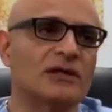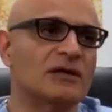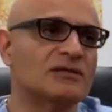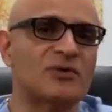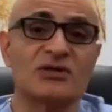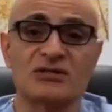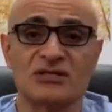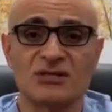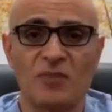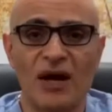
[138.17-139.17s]
it's because the
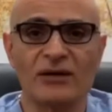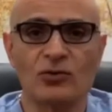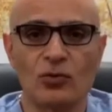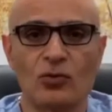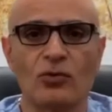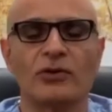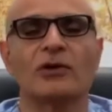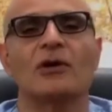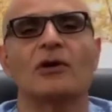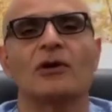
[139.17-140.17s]
spinal cord
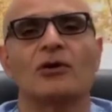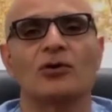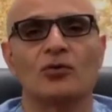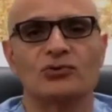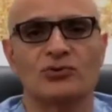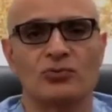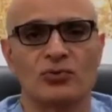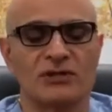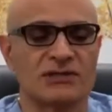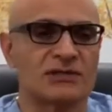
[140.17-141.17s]
goes through
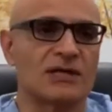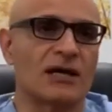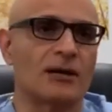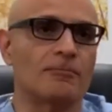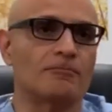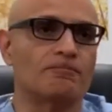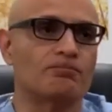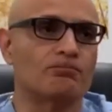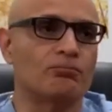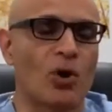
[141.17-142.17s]
this
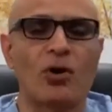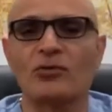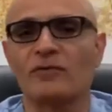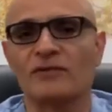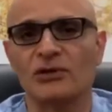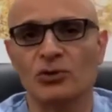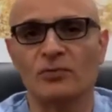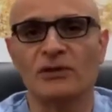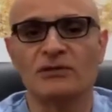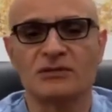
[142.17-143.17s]
part of the
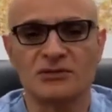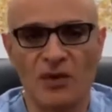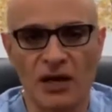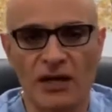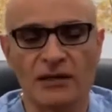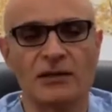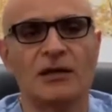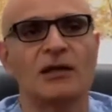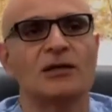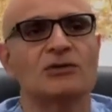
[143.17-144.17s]
human spine.
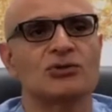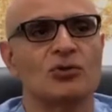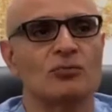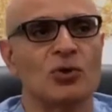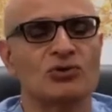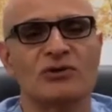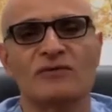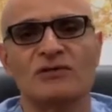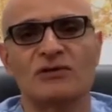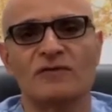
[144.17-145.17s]
So most of
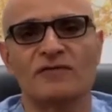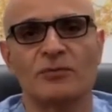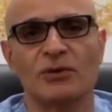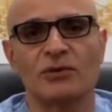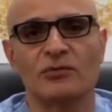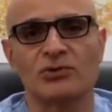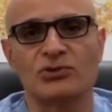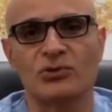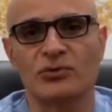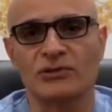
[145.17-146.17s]
us are familiar with
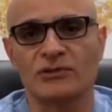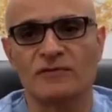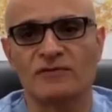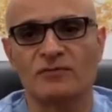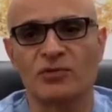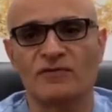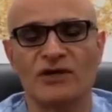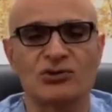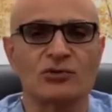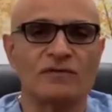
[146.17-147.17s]
stories of
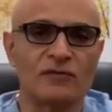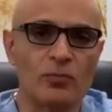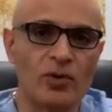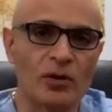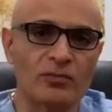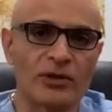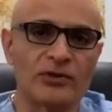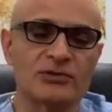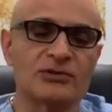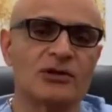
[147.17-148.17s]
professional football
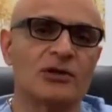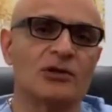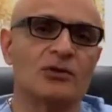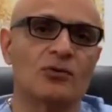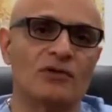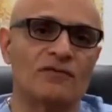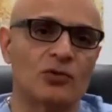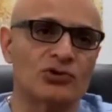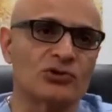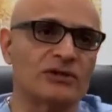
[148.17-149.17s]
players who
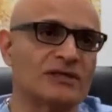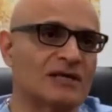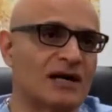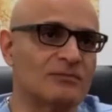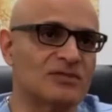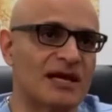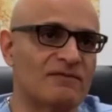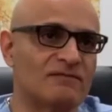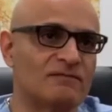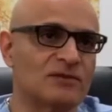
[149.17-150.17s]
unfortunately at times have
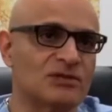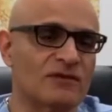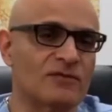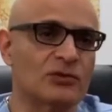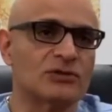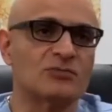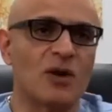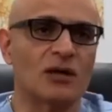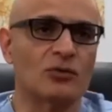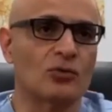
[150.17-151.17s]
suffered
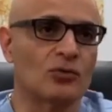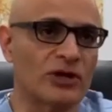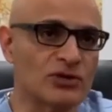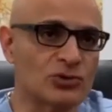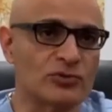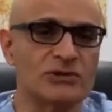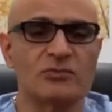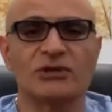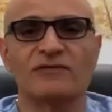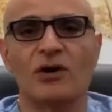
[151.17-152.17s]
spinal cord injuries
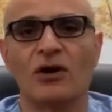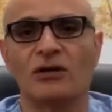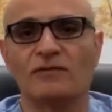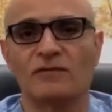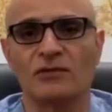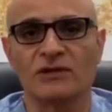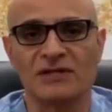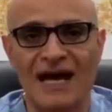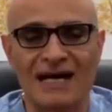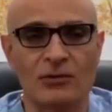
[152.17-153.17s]
when they've gone in for a
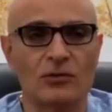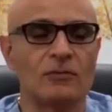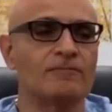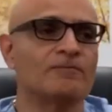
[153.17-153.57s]
tackle